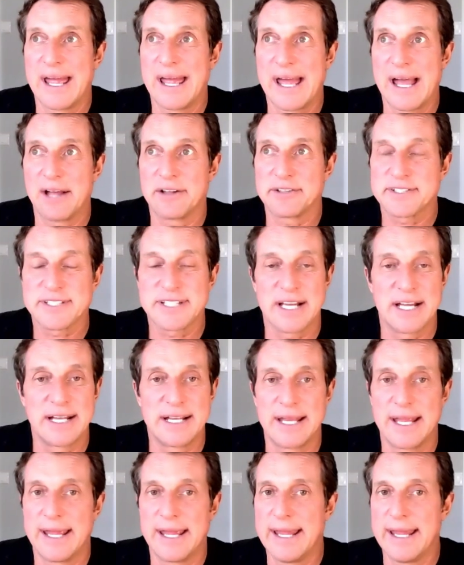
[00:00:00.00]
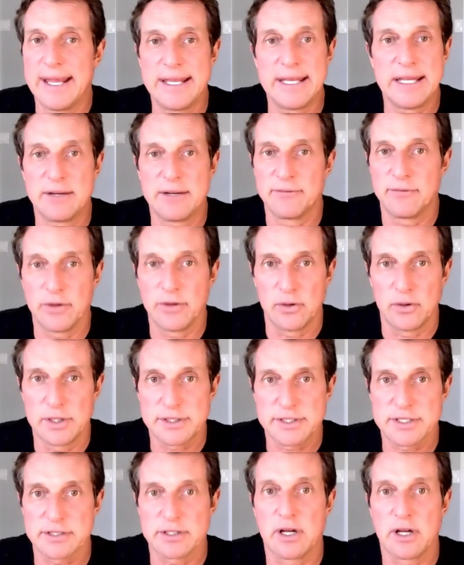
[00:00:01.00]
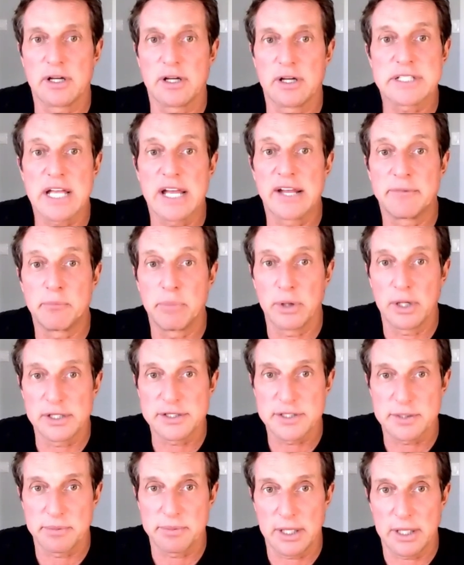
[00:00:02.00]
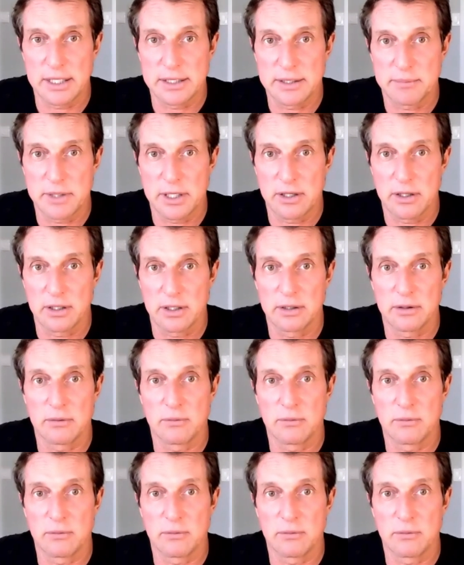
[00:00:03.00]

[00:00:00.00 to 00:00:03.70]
outside any influence, as long as I have blood supply to my heart